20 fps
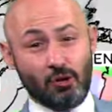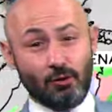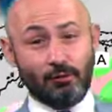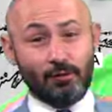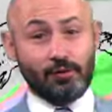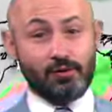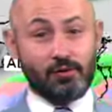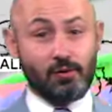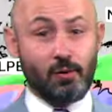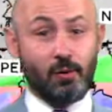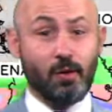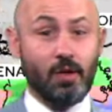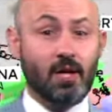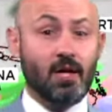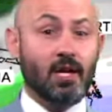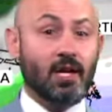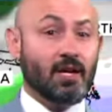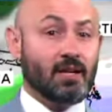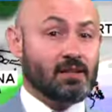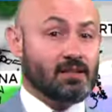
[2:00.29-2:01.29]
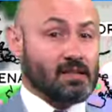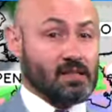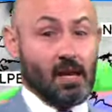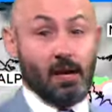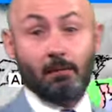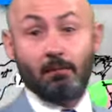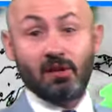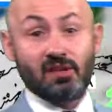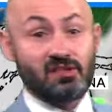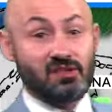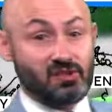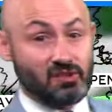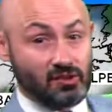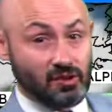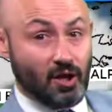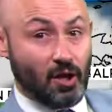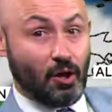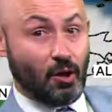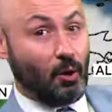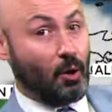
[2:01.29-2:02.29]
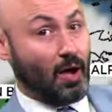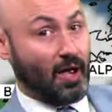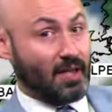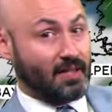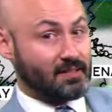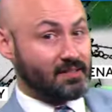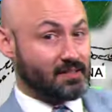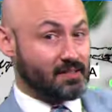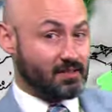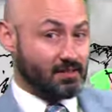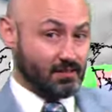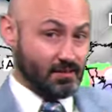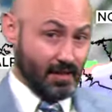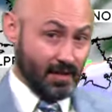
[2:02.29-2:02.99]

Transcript: over to some snow as